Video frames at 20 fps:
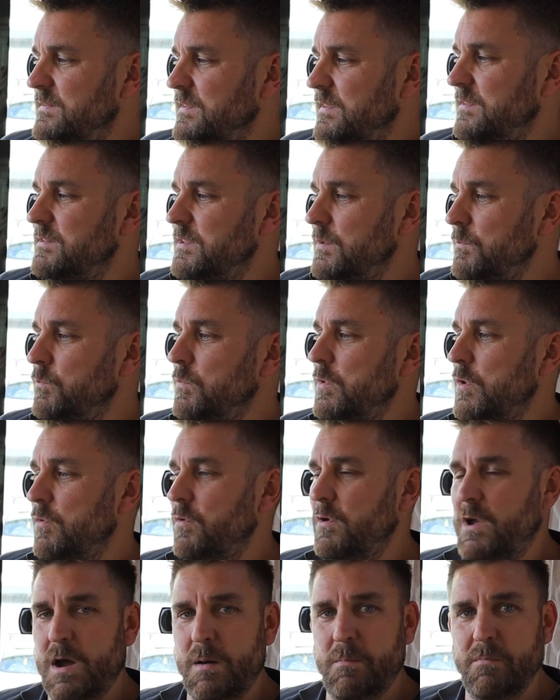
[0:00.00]
system
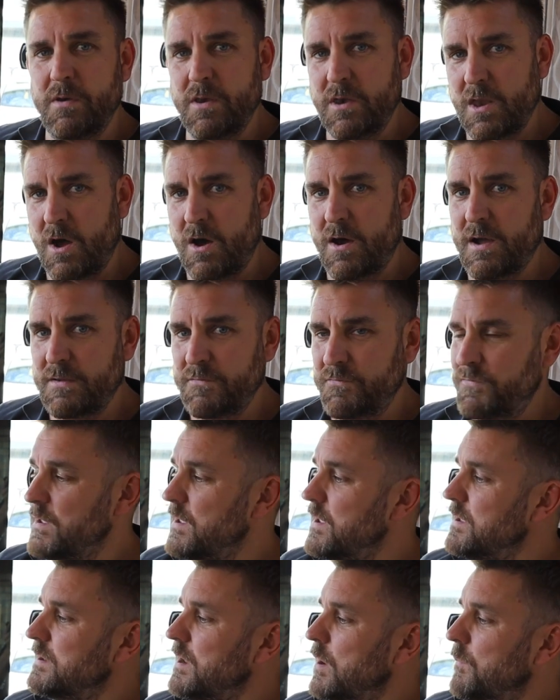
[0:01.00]
will come live.
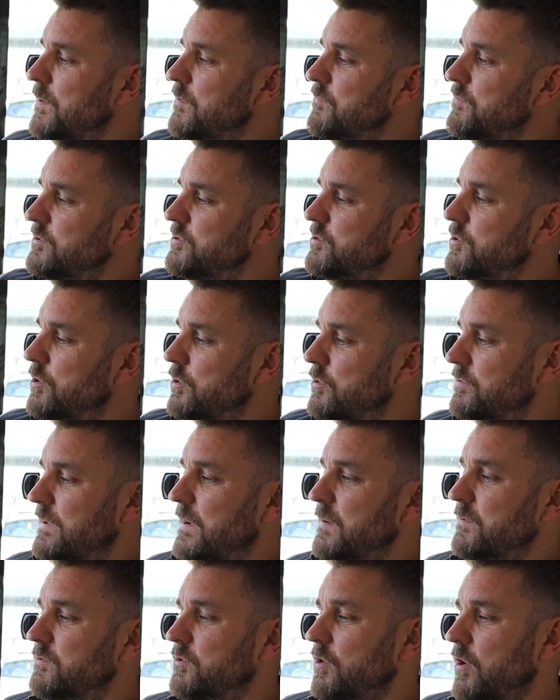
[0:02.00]
Now, when Richard, who's
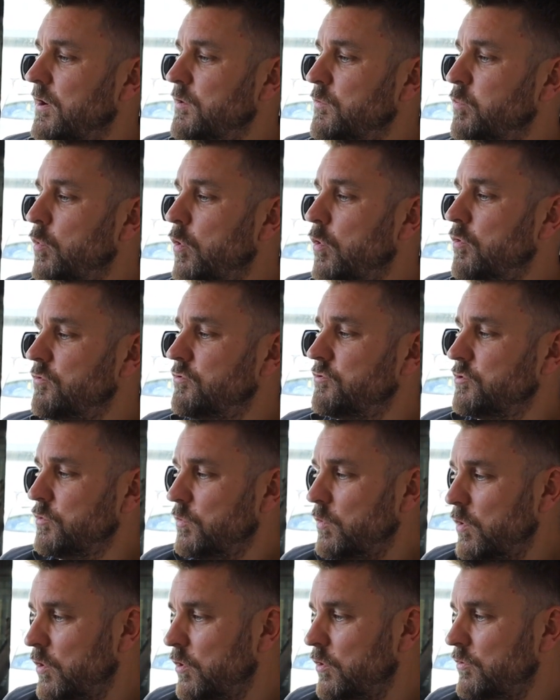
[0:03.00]
outside, walks
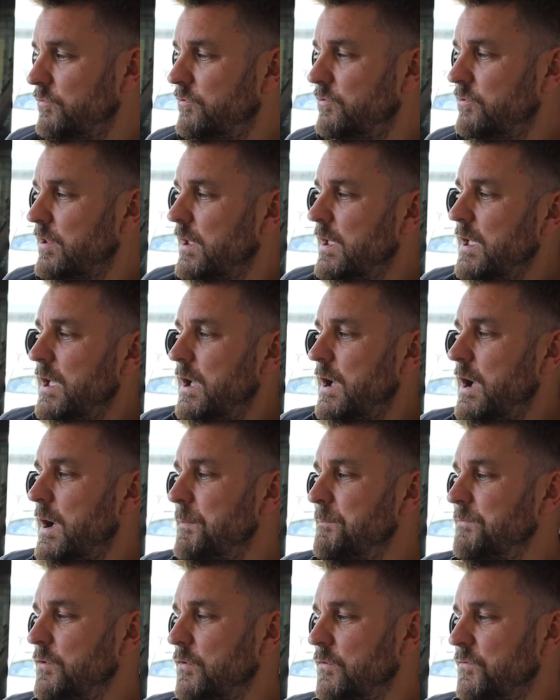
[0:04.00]
towards,
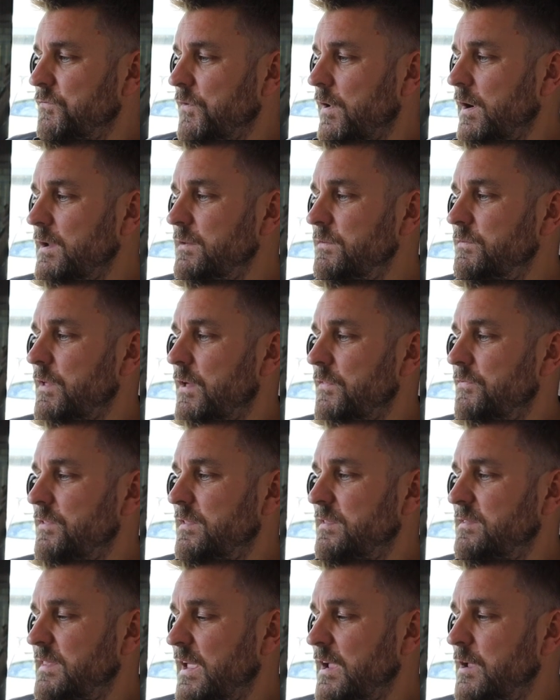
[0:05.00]
you'll find that
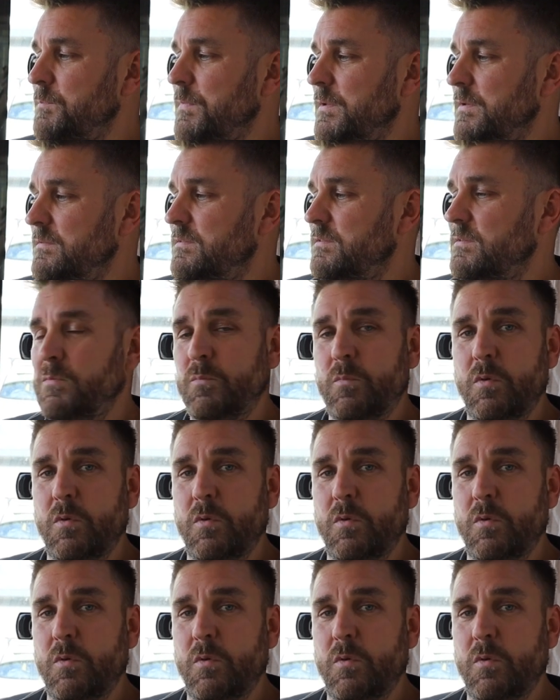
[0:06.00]
the segments